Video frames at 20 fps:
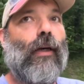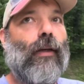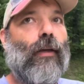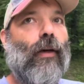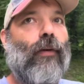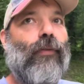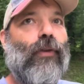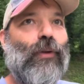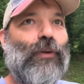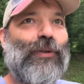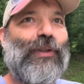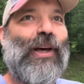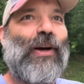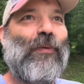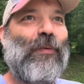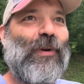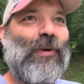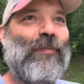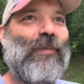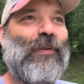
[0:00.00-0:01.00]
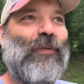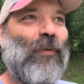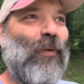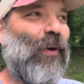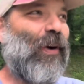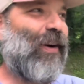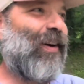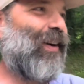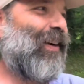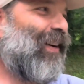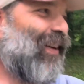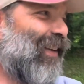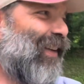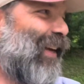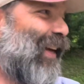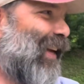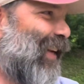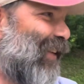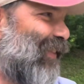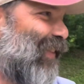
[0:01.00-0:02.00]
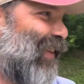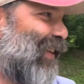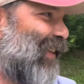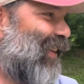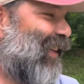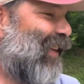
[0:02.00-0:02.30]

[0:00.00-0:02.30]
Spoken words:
I've used that word before again, but.